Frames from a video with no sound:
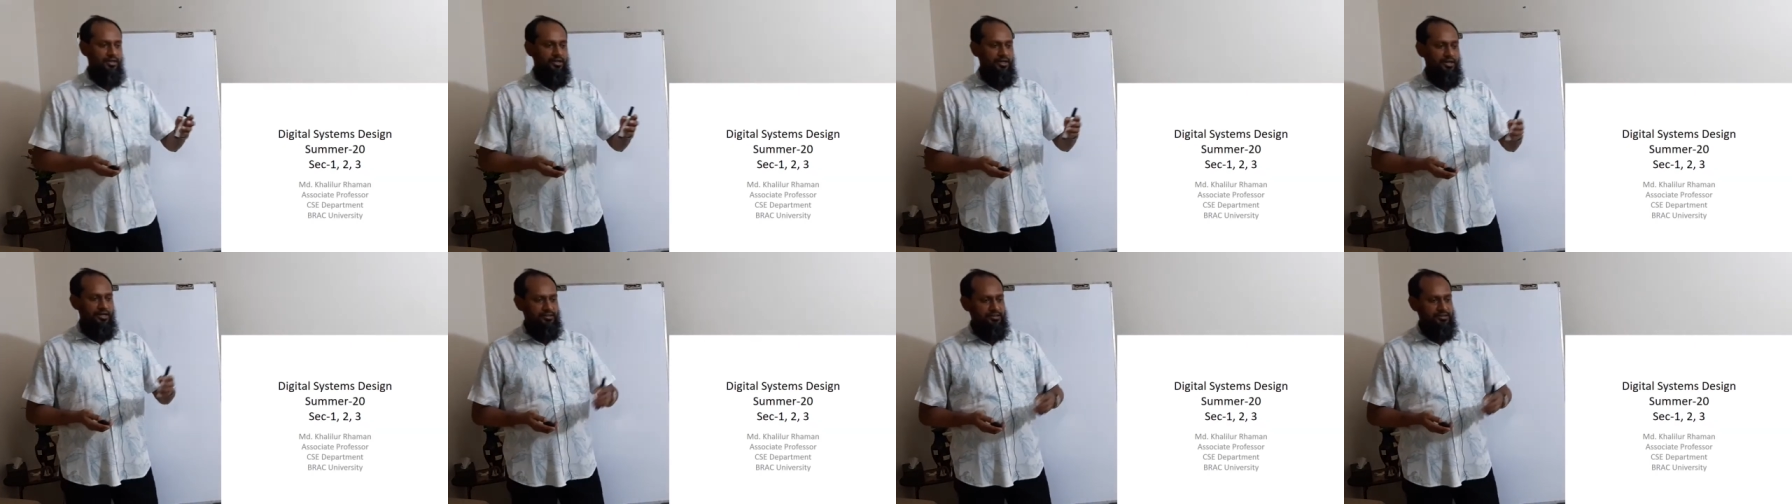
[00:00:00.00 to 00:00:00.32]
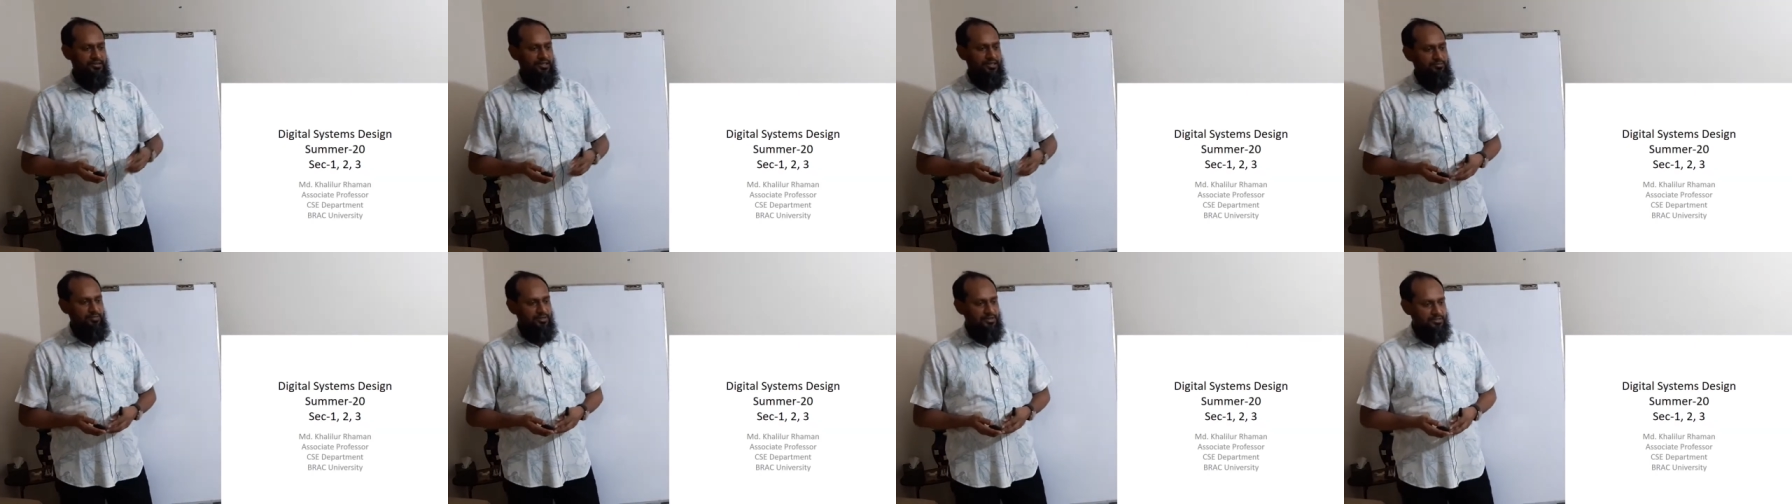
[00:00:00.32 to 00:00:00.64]
It's
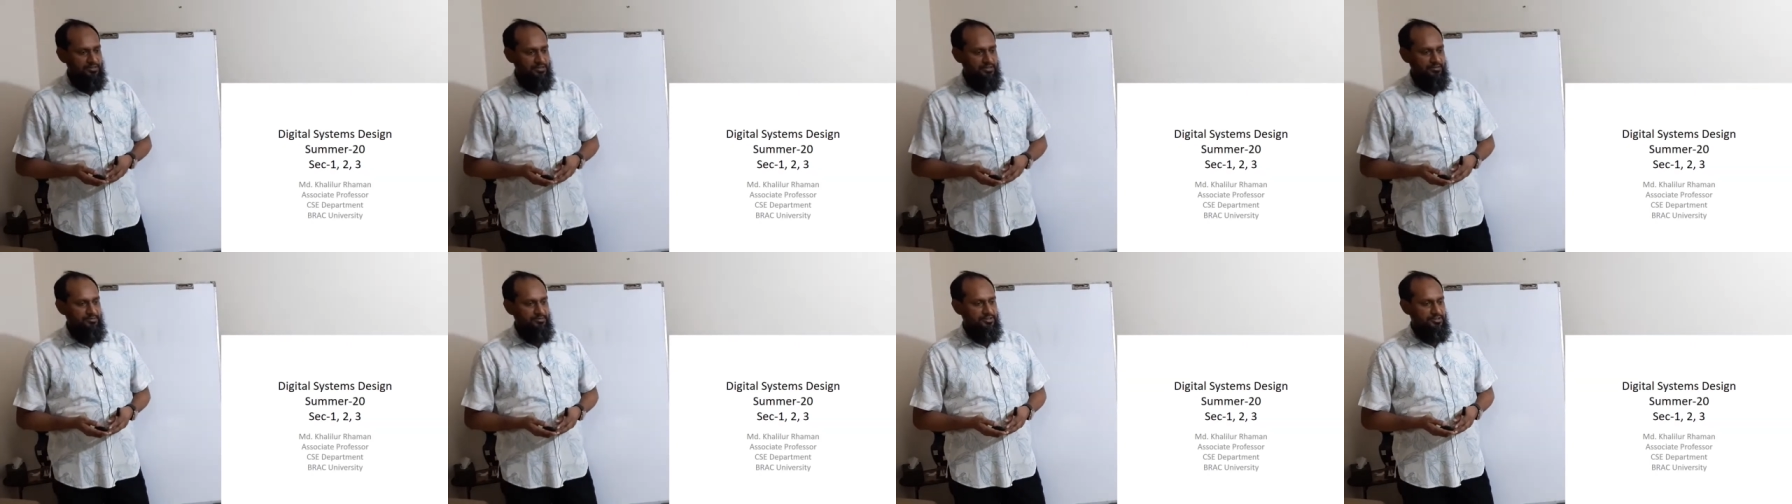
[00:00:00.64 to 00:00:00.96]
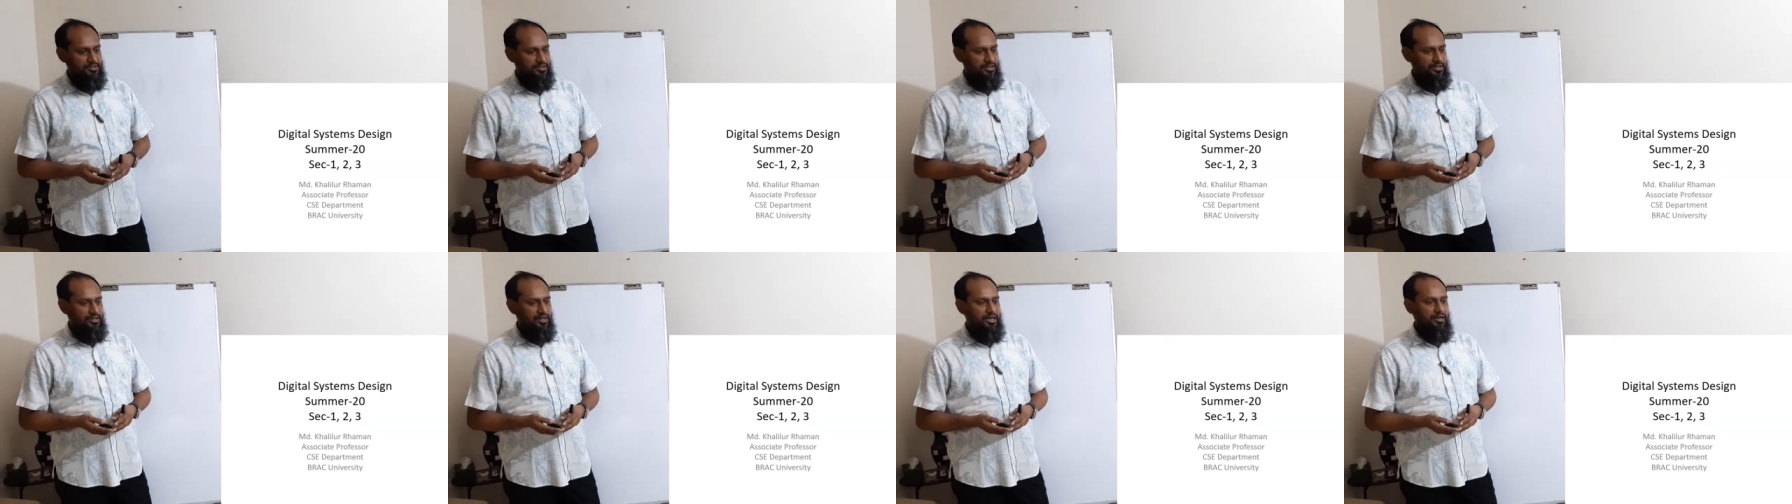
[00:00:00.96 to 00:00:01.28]
summer
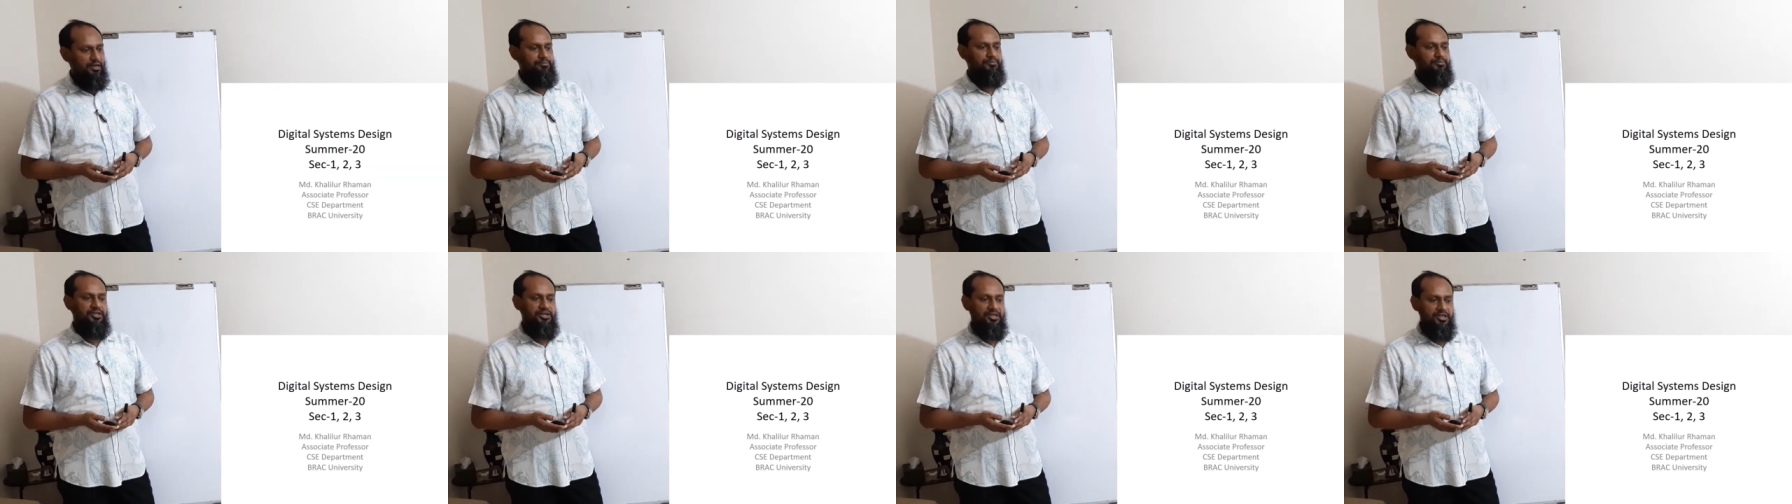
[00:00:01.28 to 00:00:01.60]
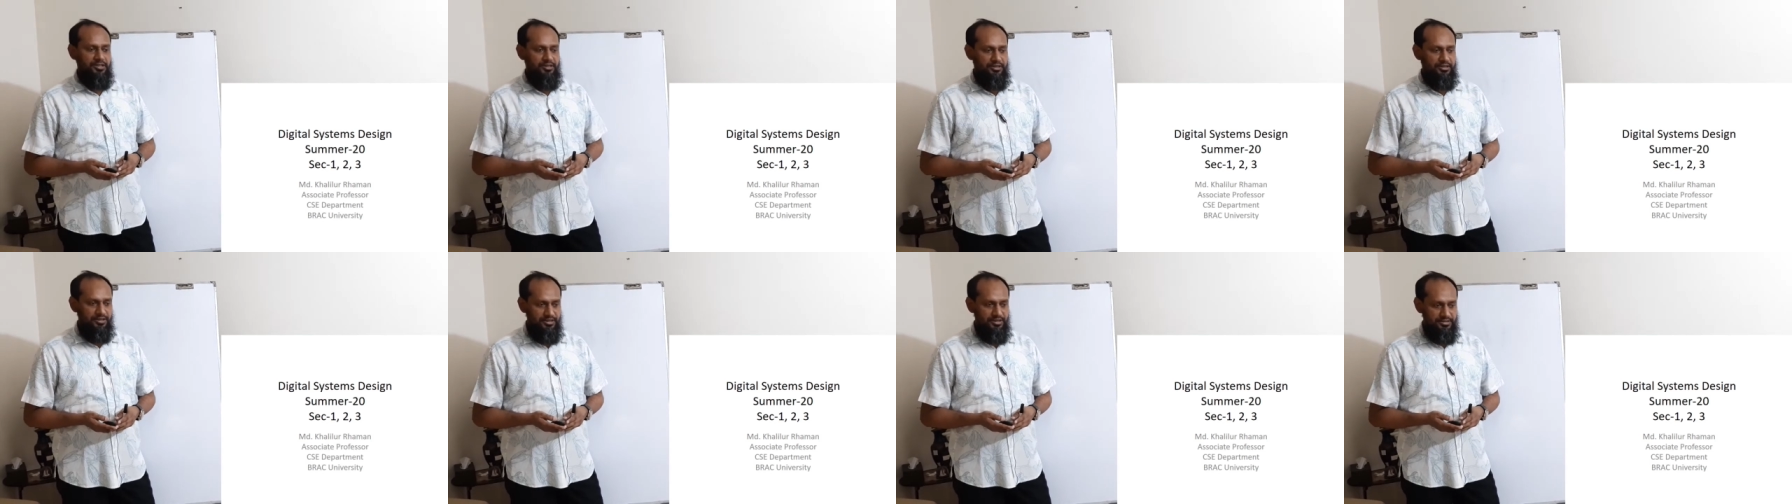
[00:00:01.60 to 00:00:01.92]
semester. I am
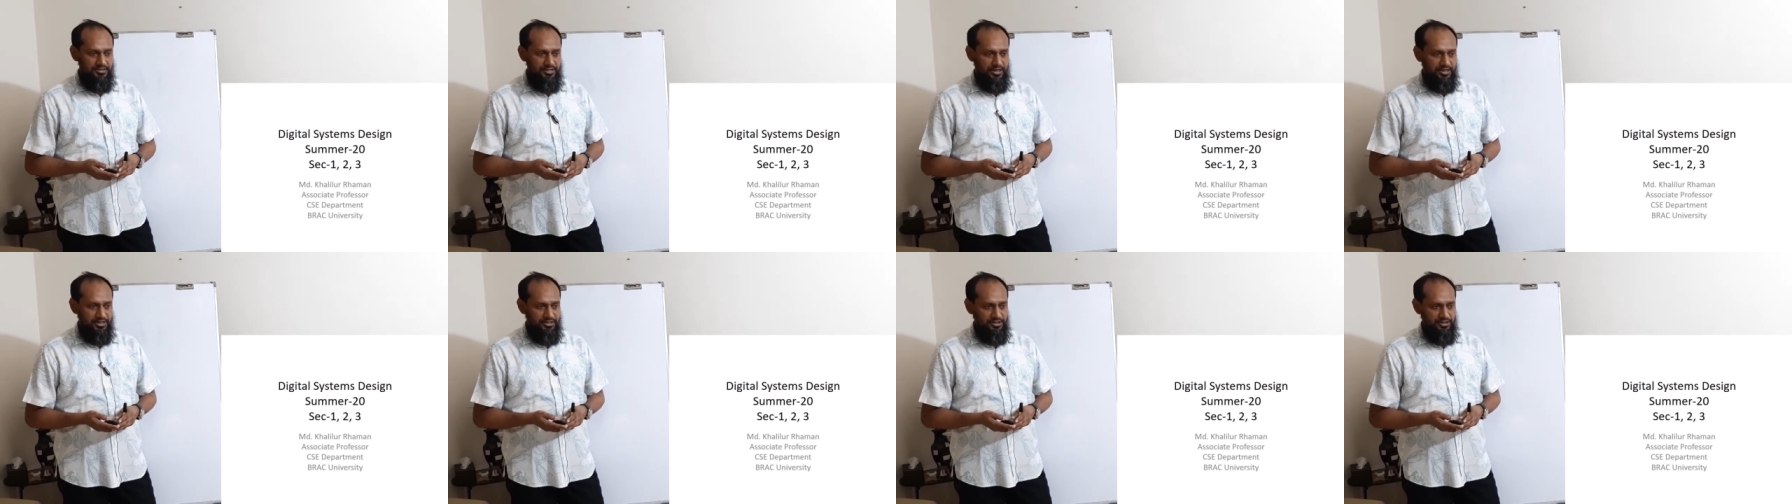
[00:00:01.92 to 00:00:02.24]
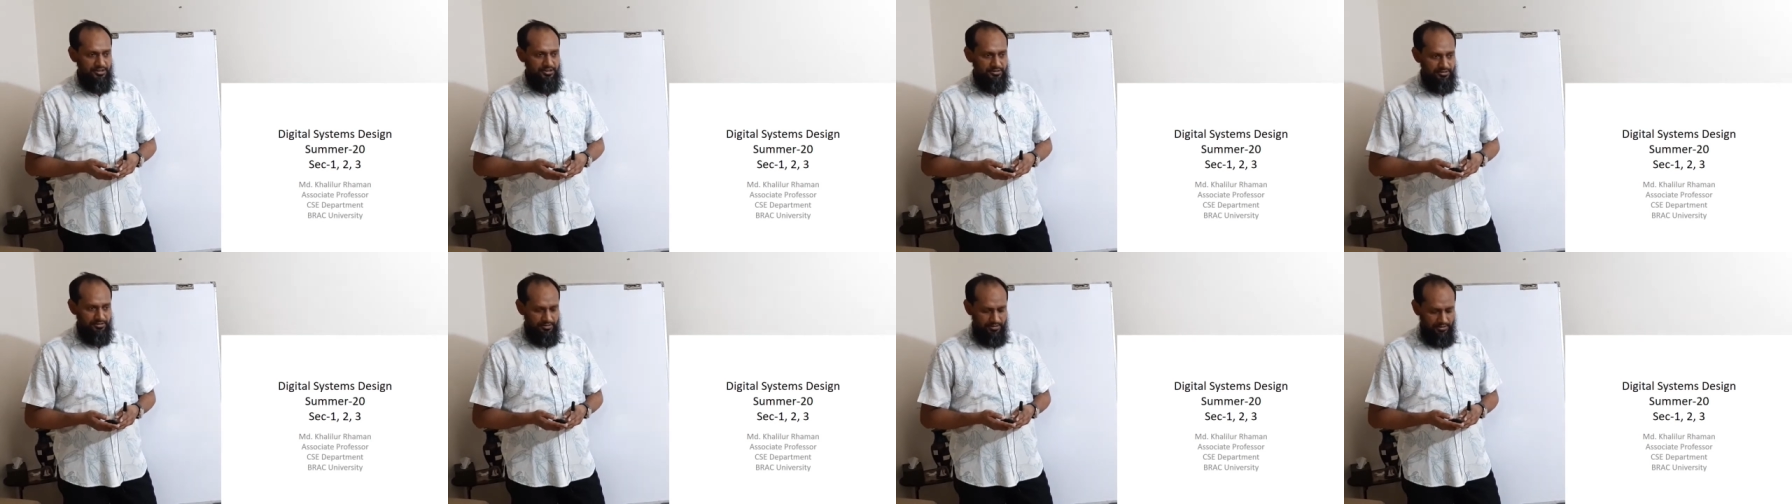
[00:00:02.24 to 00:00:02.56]
taking 3
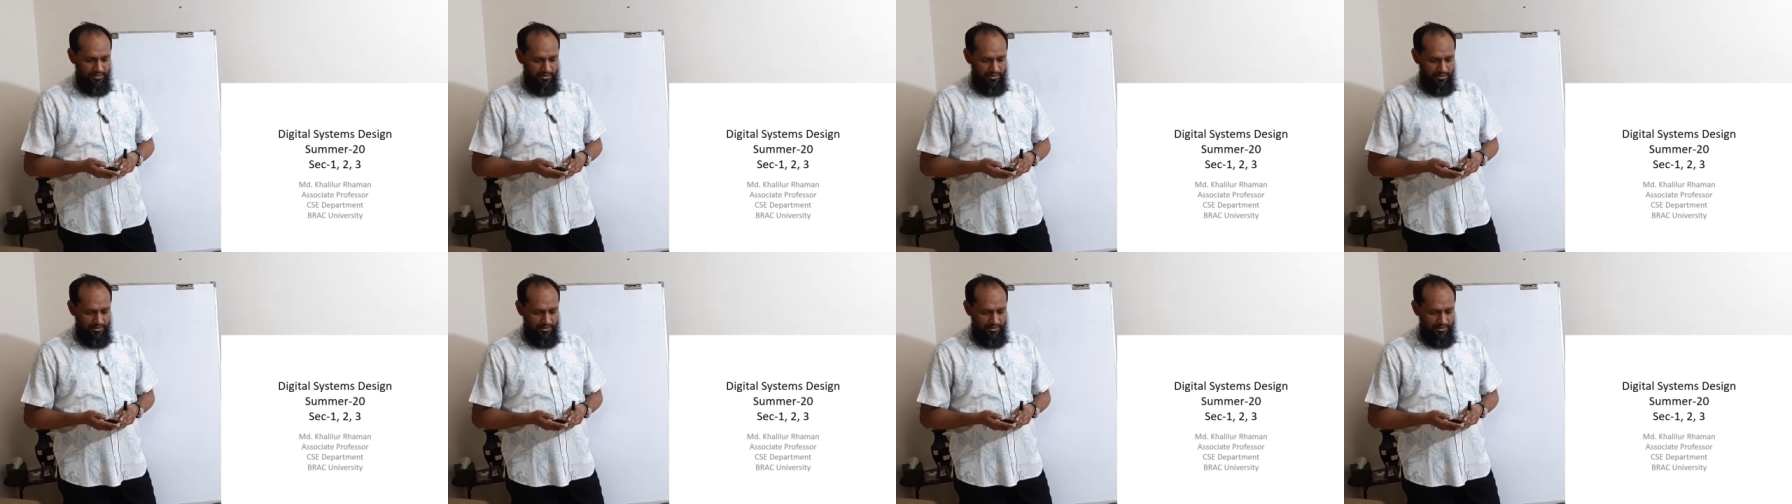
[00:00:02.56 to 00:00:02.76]
sections,